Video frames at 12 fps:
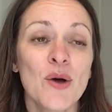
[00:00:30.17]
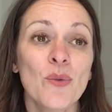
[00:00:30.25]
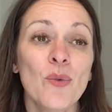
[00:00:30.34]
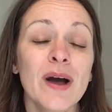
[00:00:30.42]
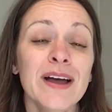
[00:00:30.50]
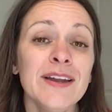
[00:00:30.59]

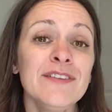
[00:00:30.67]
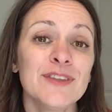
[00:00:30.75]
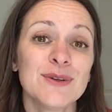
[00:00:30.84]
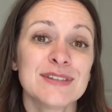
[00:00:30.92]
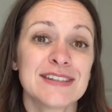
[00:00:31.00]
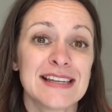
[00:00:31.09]
One of
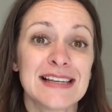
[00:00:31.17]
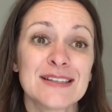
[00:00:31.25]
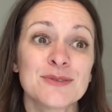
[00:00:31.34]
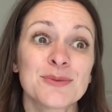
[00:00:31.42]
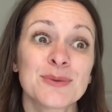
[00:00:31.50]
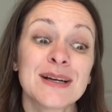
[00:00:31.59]
those
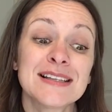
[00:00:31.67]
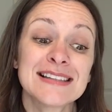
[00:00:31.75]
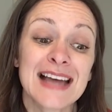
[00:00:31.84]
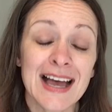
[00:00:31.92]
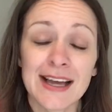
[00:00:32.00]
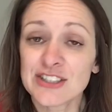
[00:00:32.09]
things was
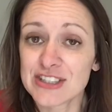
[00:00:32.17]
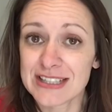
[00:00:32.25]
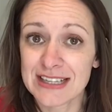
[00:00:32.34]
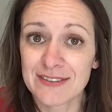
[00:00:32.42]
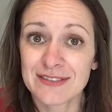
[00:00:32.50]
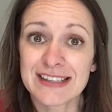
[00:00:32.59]

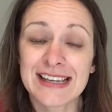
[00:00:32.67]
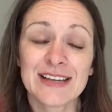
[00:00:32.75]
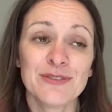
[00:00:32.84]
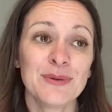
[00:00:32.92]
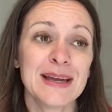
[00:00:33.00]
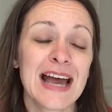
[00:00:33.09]
adjectives. Like
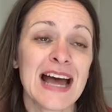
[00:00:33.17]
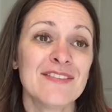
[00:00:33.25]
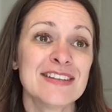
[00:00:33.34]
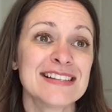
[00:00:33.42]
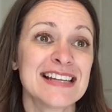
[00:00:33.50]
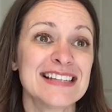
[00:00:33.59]
if we have
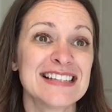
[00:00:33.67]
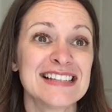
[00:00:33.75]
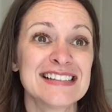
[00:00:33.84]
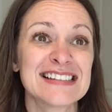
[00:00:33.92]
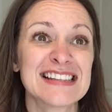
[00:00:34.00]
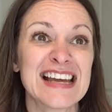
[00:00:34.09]
a
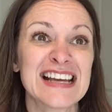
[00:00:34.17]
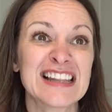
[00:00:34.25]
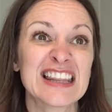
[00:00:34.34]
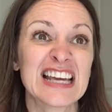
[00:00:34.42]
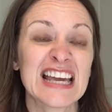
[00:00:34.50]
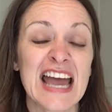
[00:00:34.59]
sentence like
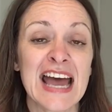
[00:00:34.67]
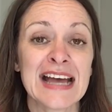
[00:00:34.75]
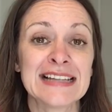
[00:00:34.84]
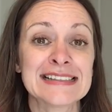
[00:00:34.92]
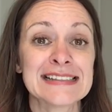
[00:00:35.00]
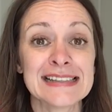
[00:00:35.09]
the
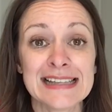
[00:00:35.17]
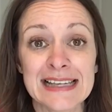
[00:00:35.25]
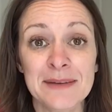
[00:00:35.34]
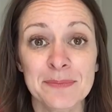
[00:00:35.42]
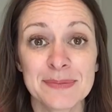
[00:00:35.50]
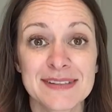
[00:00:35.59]
cat
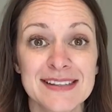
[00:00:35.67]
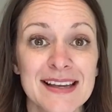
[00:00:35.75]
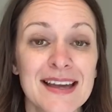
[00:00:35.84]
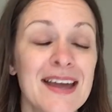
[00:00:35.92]
sleeps,